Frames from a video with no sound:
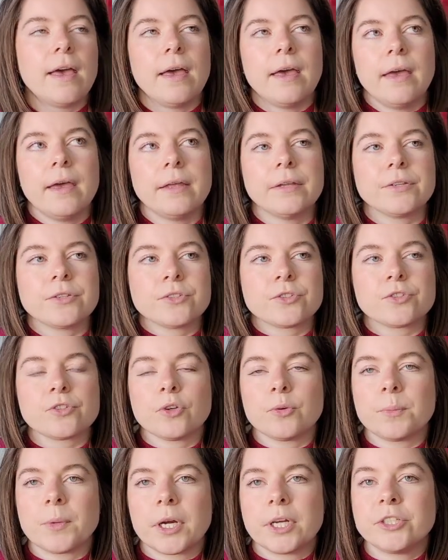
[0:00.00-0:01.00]
and
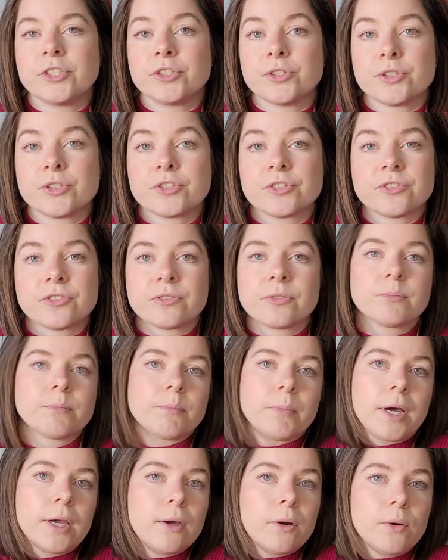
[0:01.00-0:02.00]
some are just
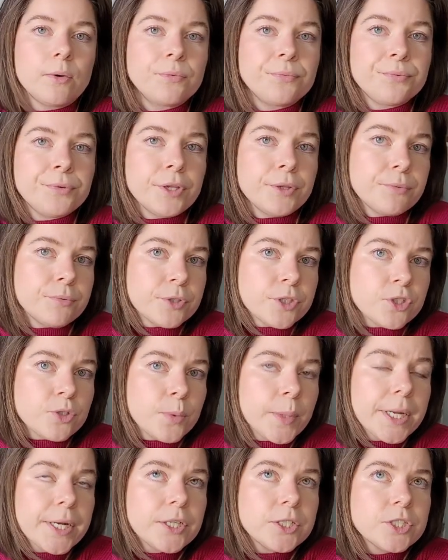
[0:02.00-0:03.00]
my own favorite
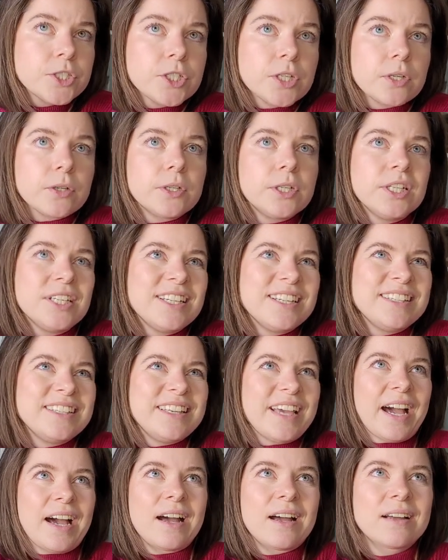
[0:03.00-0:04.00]
sweaters. Or
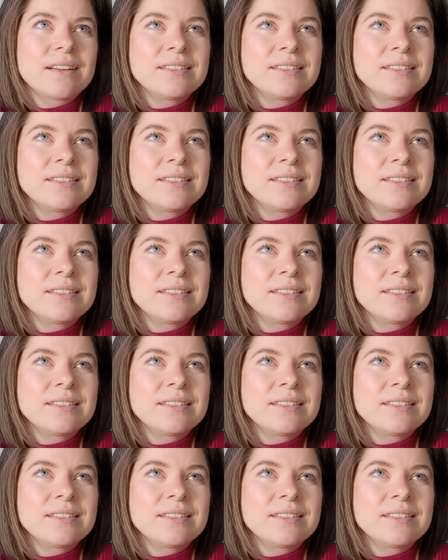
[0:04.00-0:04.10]
yeah,